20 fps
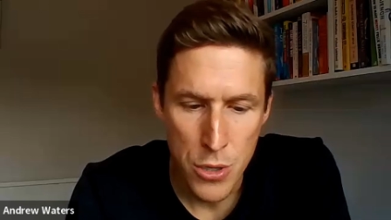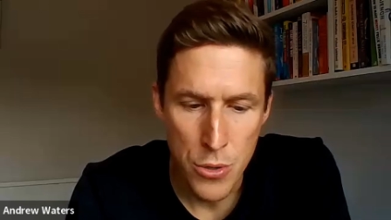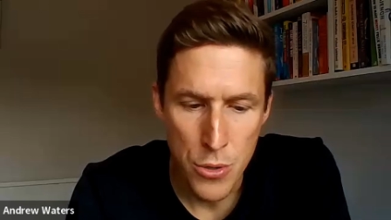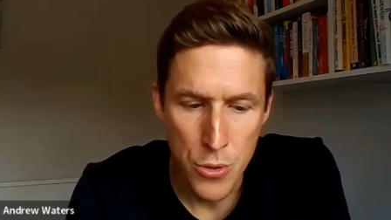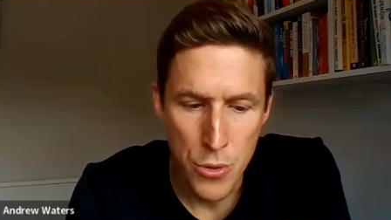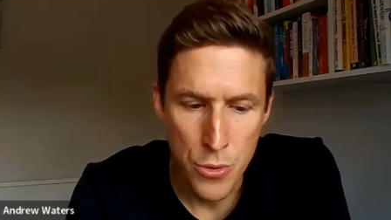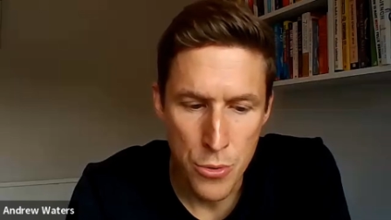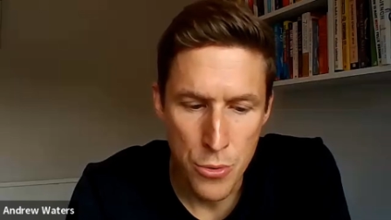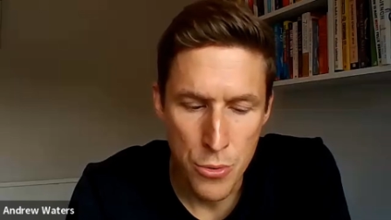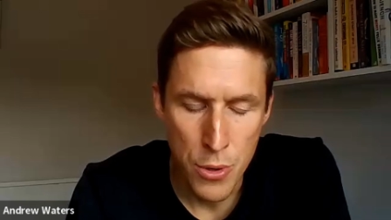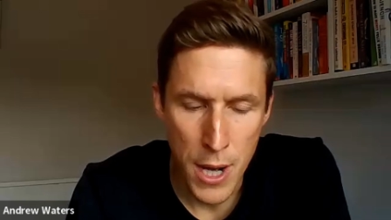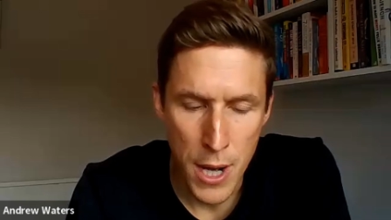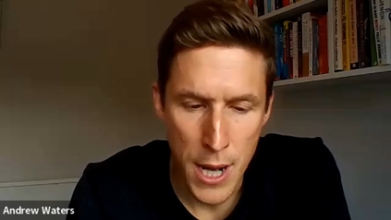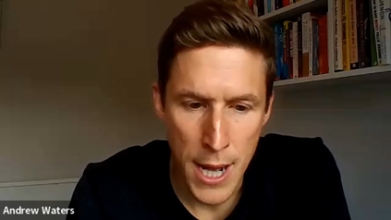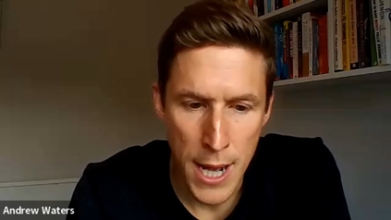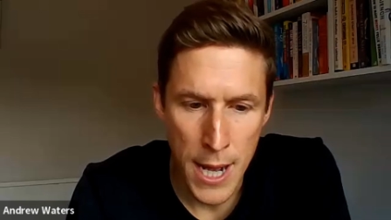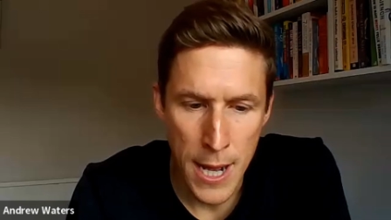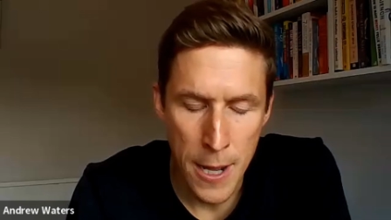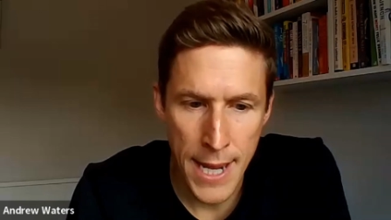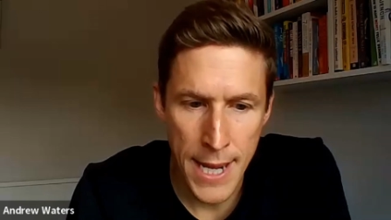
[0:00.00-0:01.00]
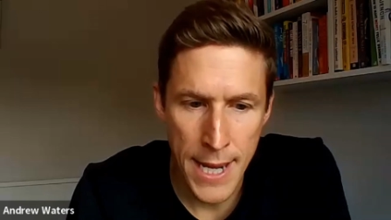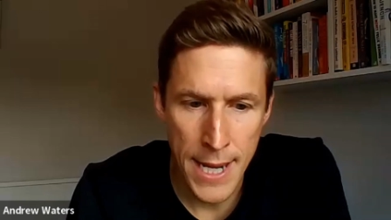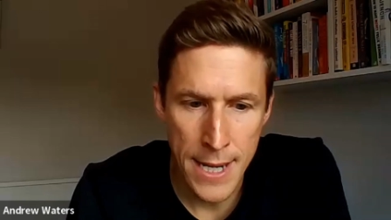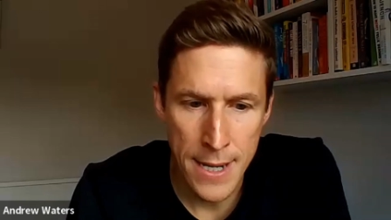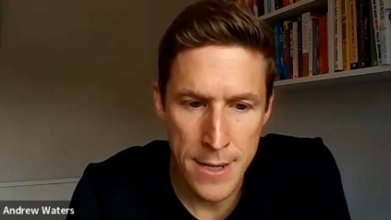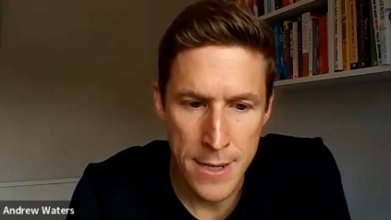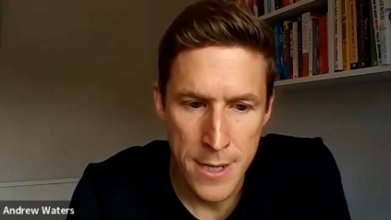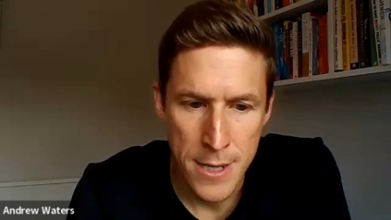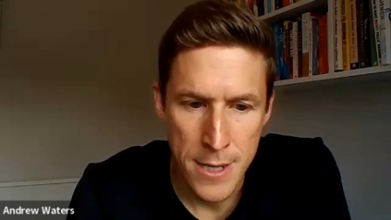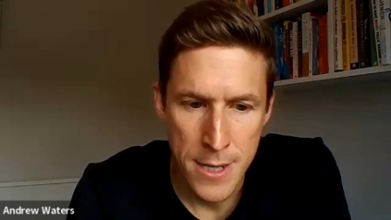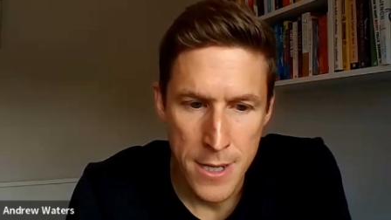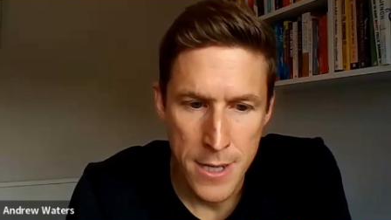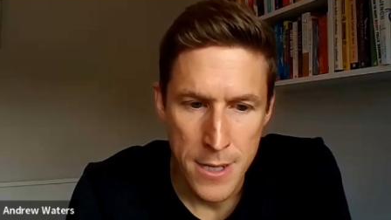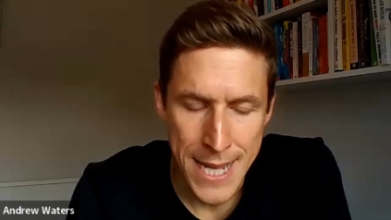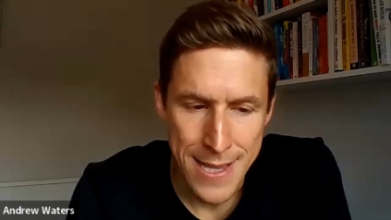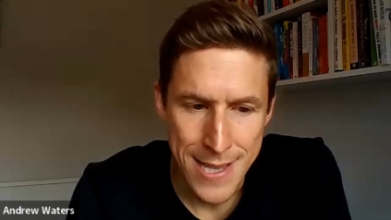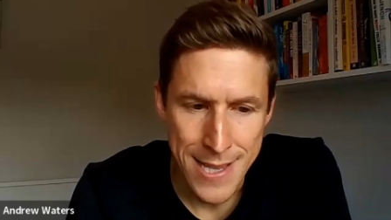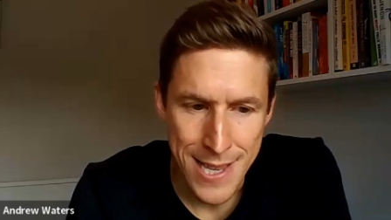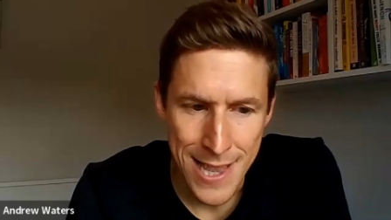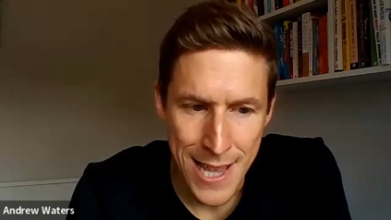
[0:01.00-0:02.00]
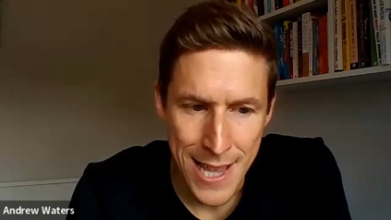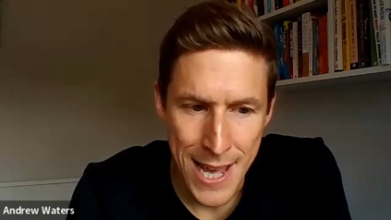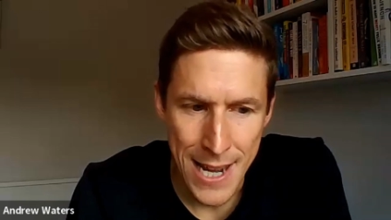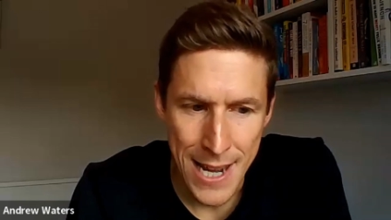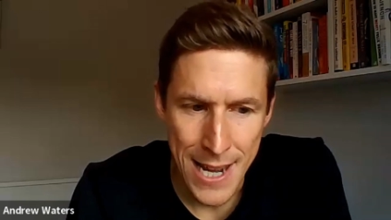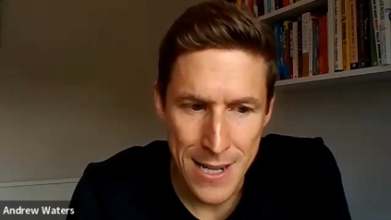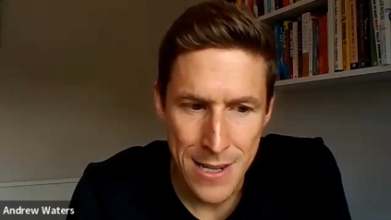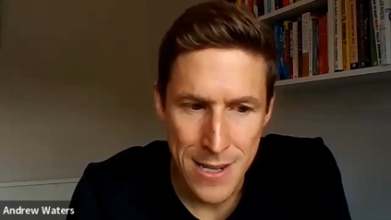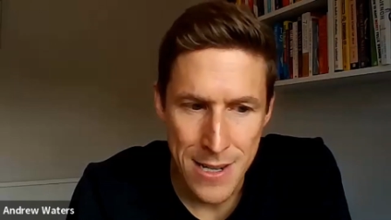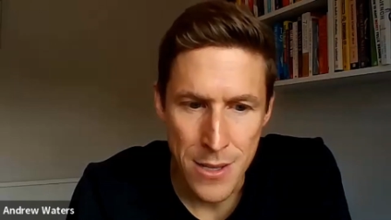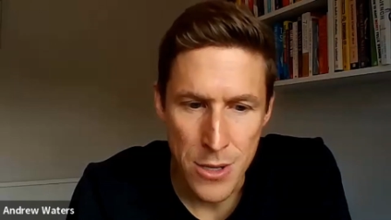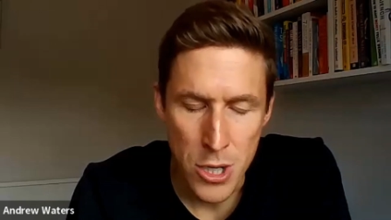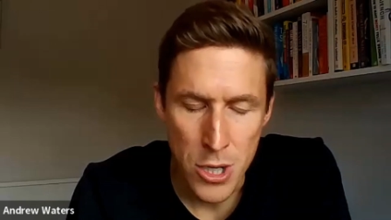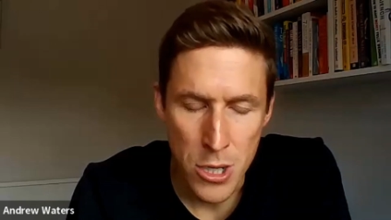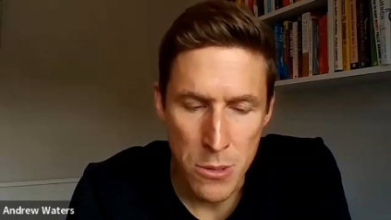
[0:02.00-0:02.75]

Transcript: to gain the intellect,